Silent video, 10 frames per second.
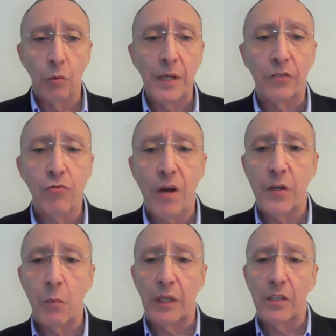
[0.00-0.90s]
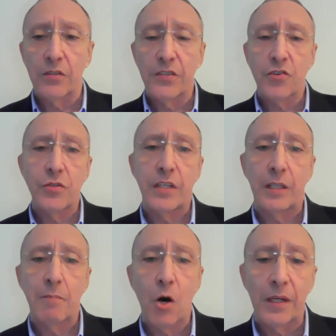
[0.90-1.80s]
be addressing one of those issues in
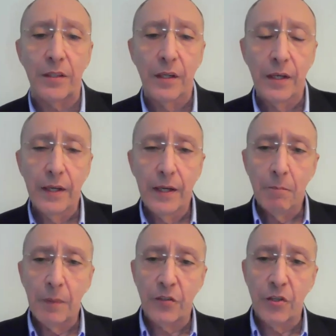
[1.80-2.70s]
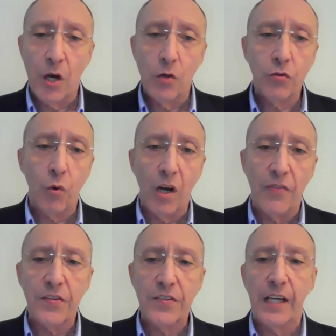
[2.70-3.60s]
a moment. But to those who are on
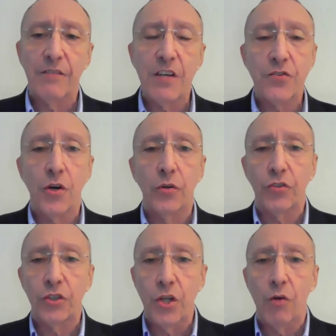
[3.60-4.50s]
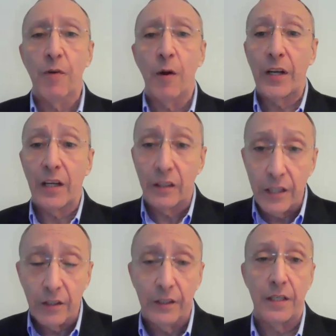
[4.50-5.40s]
the side of Israel should know very
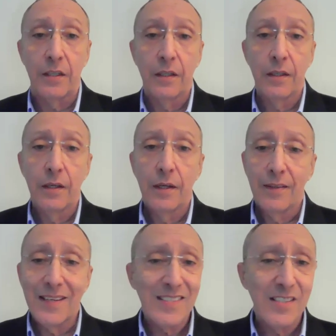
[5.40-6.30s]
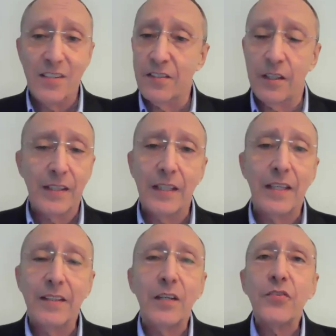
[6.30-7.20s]
clearly that
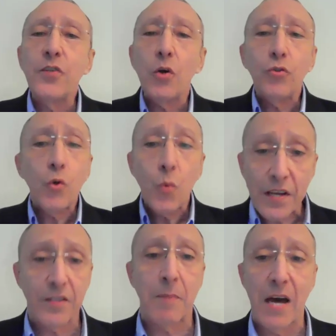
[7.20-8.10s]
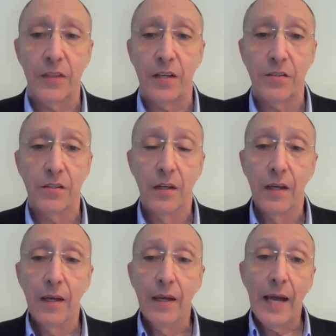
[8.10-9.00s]
there's no two ways about this.
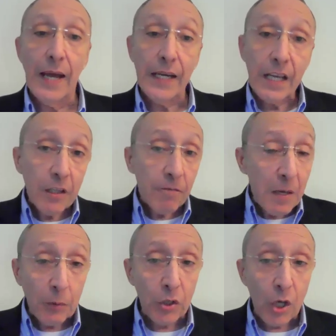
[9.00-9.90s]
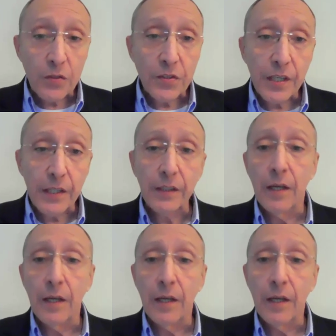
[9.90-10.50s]
And even if people don't see it,